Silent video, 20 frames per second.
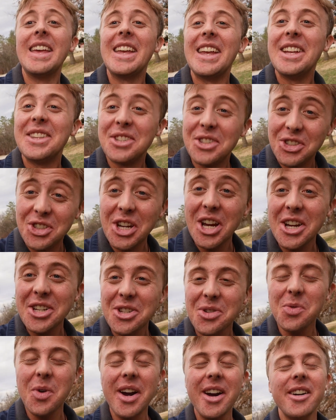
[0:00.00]
It's
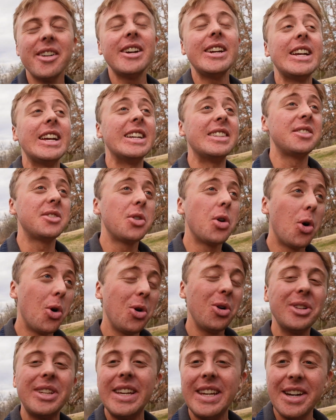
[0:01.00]
January, it's
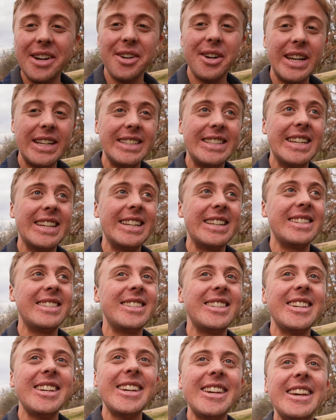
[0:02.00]
cold here in
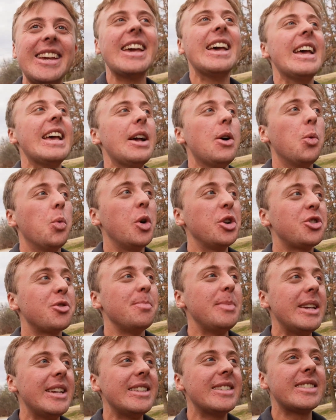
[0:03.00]
Tennessee, which
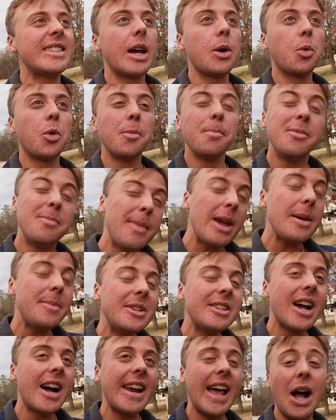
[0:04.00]
means that we're
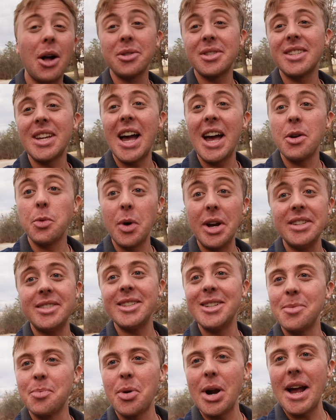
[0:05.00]
maybe not outside
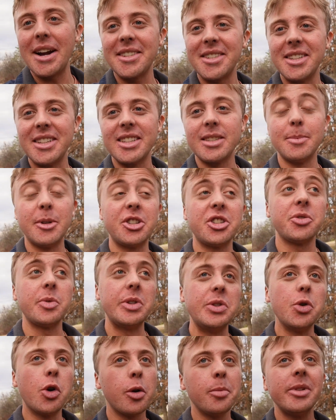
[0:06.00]
racing and practicing as much as we
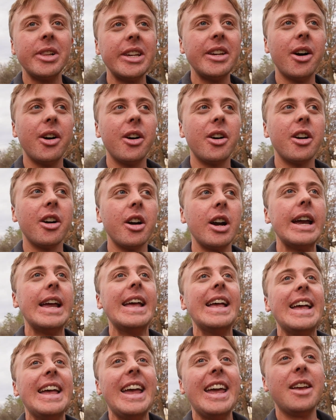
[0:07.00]
normally are,
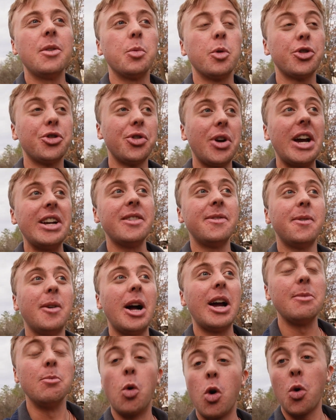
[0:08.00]
and we're trying to
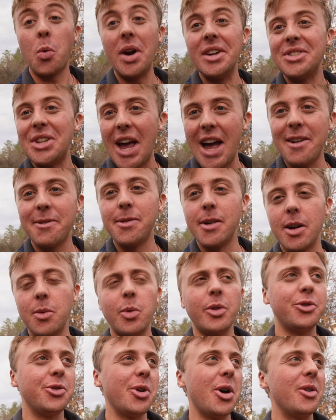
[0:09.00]
find more ways to have fun
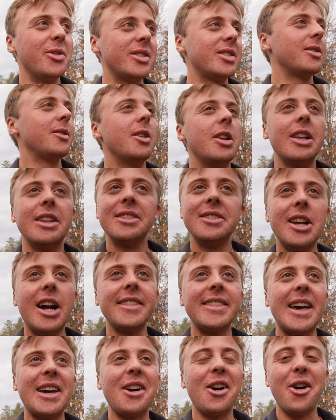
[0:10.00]
with drones. It's
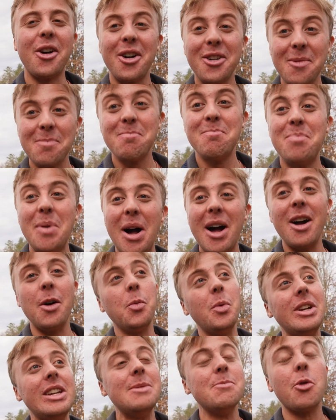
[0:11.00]
not that hard, but
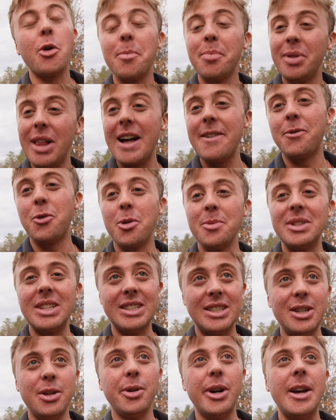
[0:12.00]
we need more platforms to
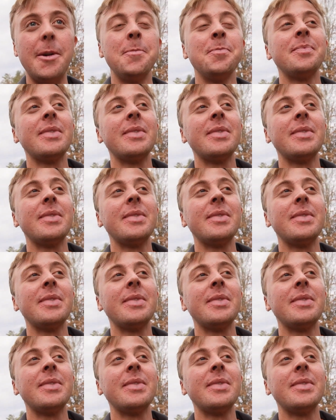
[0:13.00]
do it,